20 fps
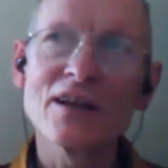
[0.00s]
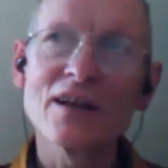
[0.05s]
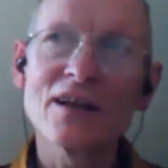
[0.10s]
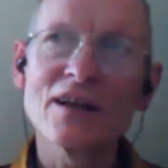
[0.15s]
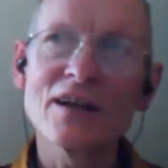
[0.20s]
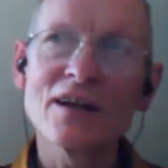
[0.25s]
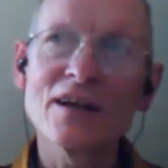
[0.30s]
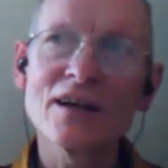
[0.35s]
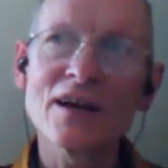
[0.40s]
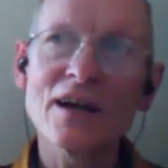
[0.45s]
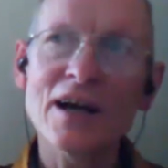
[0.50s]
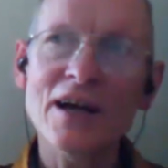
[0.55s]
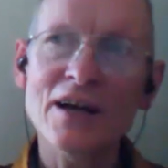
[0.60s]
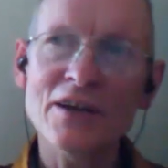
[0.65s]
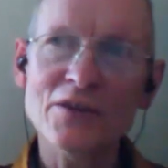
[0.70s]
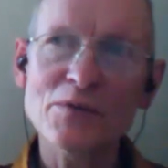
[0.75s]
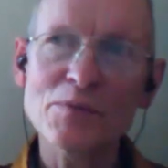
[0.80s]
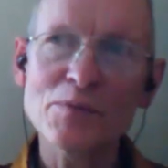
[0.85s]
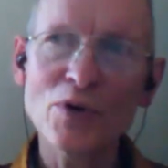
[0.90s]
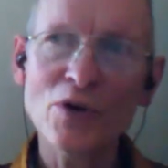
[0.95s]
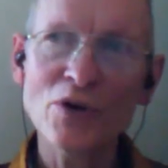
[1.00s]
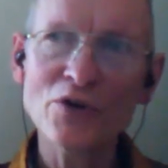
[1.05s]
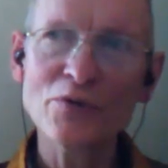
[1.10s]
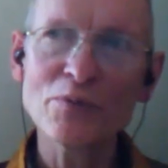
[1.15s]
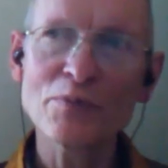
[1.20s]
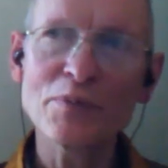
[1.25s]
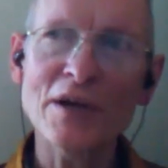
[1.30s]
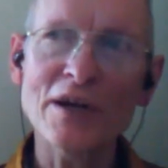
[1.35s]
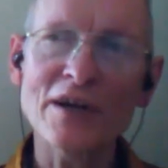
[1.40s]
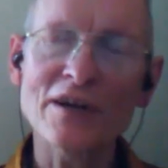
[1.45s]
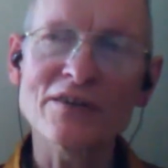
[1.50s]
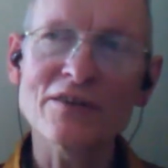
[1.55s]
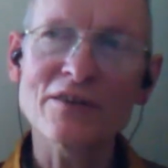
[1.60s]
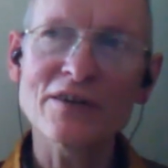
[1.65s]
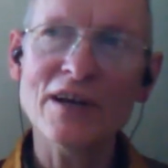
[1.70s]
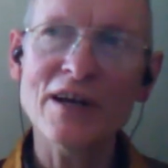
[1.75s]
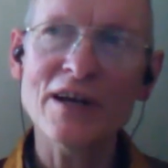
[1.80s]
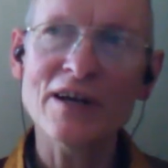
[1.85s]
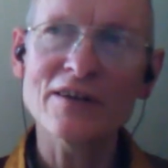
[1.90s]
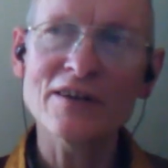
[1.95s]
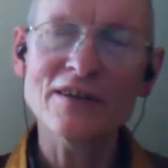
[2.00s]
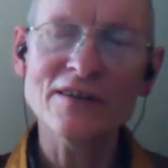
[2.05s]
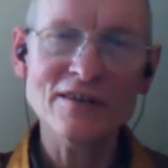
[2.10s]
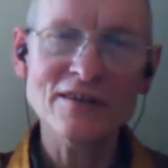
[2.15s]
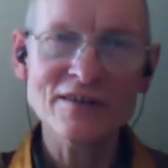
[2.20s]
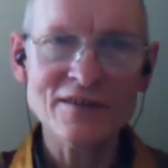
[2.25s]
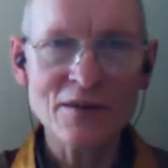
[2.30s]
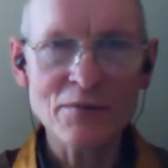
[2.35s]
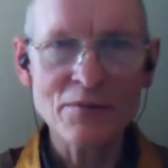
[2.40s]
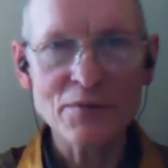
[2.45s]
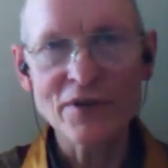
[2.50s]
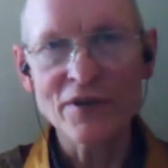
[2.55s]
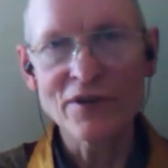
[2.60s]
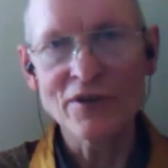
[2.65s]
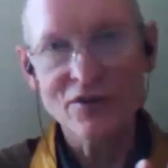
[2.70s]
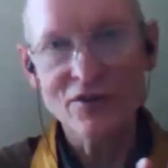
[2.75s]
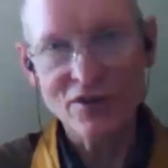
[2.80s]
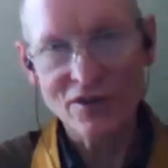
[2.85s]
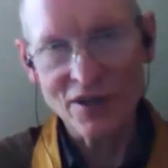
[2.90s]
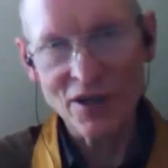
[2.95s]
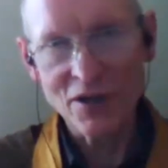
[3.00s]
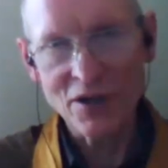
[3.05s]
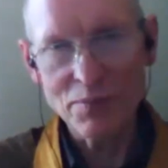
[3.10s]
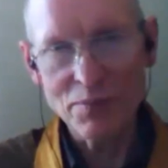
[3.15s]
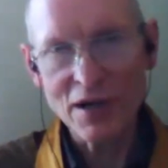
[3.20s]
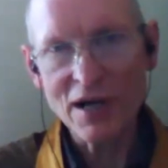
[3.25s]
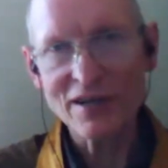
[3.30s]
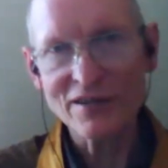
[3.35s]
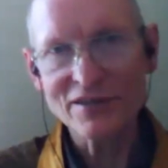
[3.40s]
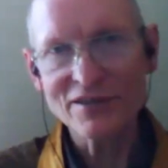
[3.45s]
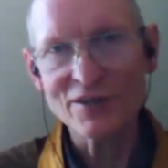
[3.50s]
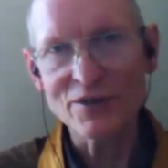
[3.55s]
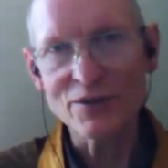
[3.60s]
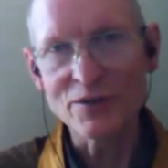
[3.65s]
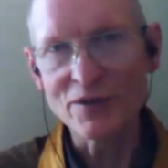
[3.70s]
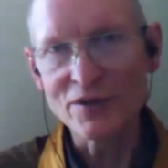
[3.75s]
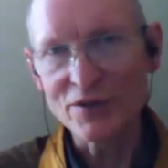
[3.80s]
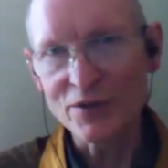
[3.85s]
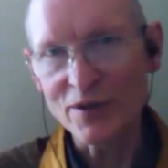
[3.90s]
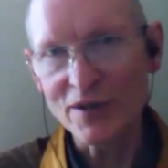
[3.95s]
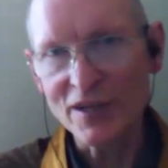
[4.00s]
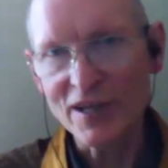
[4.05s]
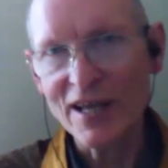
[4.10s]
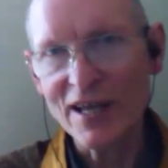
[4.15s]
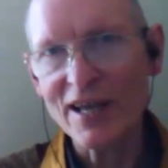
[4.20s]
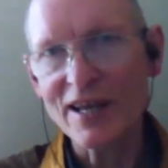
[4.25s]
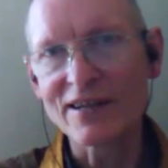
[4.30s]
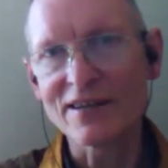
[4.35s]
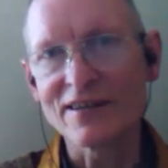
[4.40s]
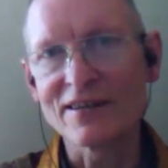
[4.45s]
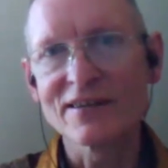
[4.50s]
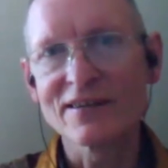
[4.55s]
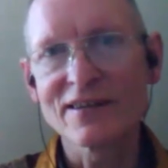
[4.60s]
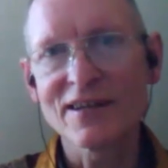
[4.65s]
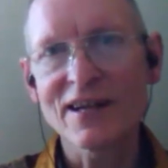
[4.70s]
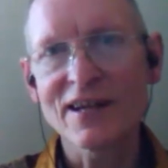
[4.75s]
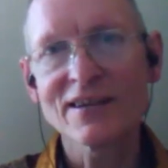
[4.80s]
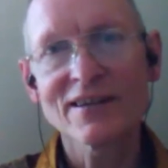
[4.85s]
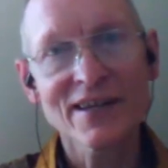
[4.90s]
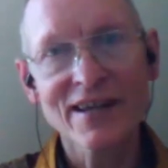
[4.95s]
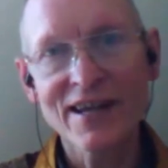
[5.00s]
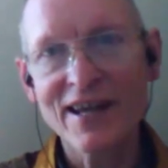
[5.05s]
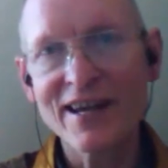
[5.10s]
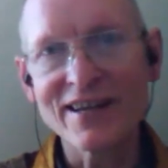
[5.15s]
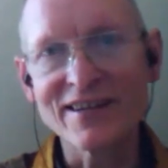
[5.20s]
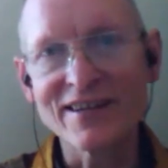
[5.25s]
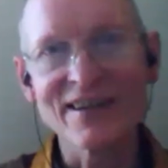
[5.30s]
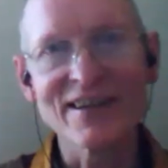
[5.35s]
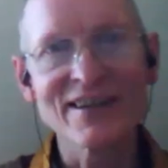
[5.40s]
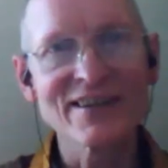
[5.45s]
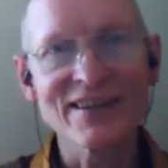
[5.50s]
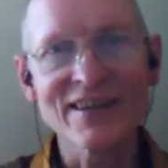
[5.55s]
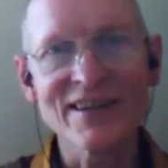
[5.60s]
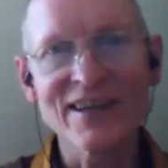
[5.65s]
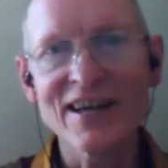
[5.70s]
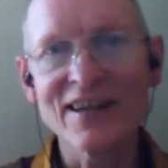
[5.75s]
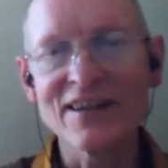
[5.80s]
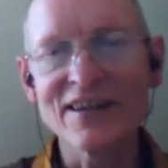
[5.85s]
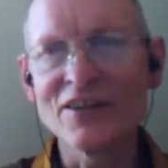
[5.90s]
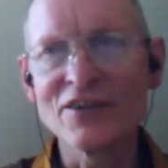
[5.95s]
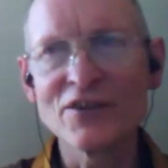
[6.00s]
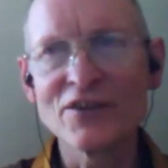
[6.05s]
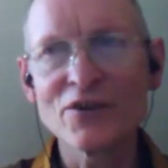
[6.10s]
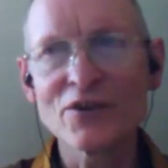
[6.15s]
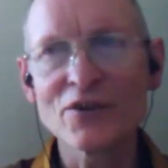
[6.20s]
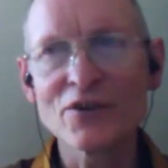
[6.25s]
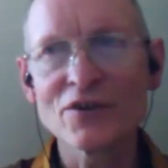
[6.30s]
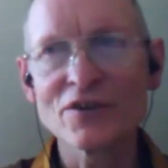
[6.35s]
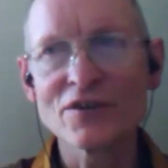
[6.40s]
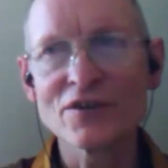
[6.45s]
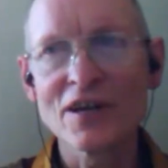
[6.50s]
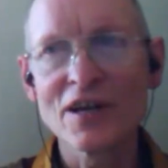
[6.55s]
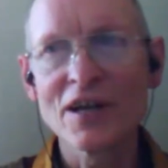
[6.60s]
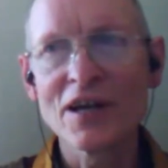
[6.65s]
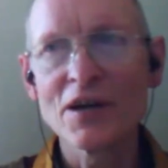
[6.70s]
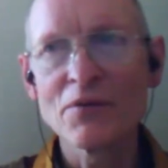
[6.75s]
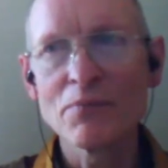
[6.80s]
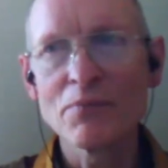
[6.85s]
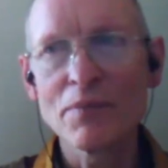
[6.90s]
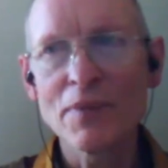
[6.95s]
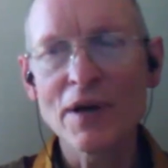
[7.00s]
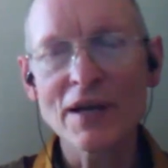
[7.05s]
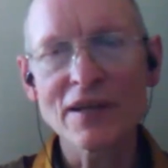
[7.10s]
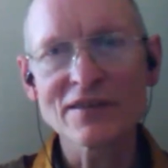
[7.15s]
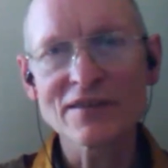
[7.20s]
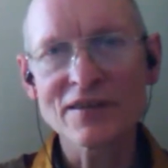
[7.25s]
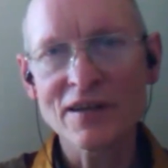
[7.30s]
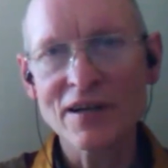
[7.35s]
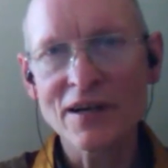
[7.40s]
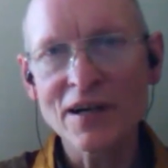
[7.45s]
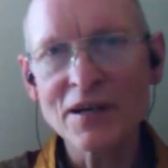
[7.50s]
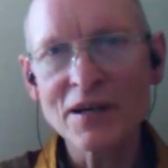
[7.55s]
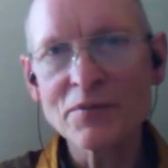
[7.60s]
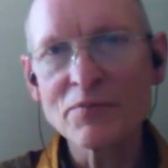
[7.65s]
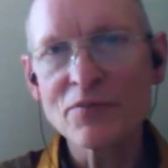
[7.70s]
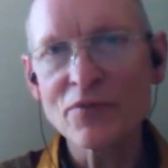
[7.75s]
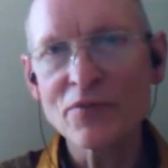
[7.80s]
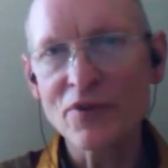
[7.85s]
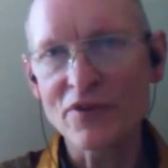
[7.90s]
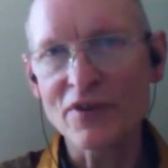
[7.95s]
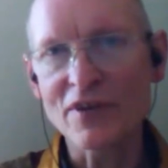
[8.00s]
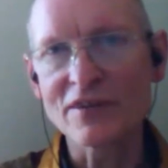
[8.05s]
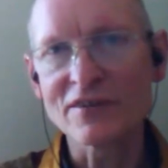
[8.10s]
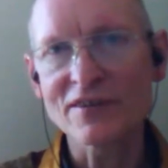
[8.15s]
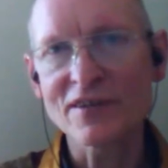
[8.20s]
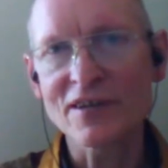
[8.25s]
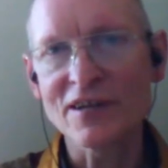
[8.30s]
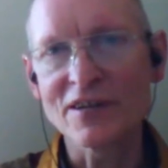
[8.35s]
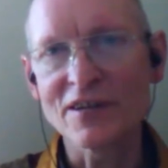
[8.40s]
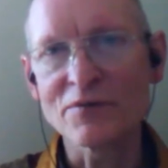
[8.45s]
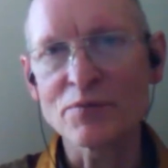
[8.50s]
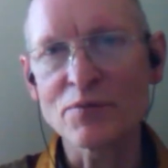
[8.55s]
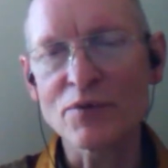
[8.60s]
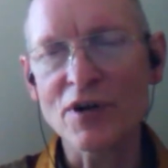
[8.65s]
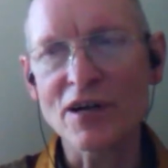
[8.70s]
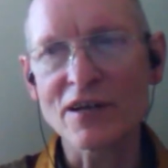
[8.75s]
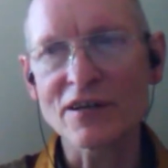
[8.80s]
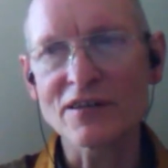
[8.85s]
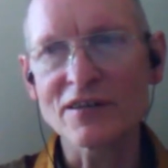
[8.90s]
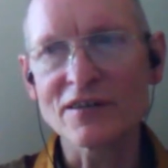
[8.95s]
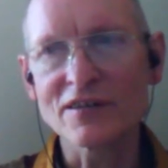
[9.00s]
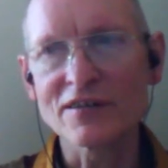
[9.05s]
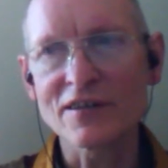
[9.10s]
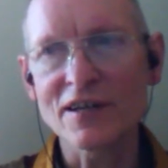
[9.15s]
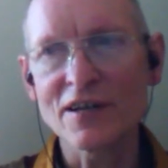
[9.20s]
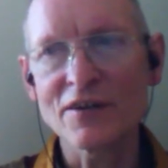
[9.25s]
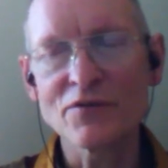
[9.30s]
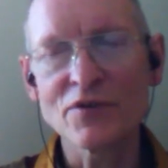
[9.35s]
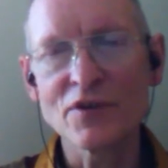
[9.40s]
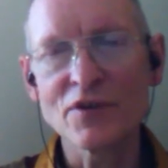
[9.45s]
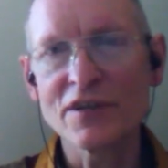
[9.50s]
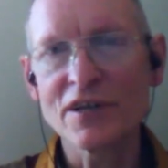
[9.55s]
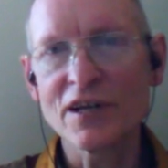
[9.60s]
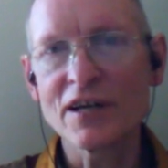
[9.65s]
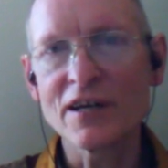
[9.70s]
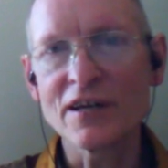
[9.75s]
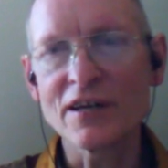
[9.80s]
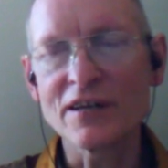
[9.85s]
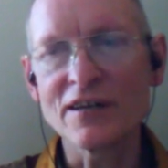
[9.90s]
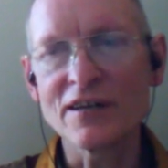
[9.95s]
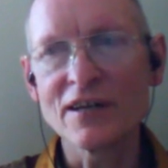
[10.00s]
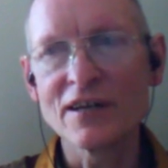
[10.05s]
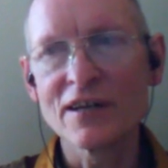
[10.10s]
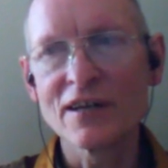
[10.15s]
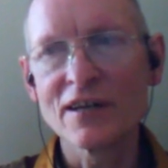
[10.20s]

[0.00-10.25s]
at the prospect that this is something you could go back to and do again and again and again, and you could make time for this kind of practice every day.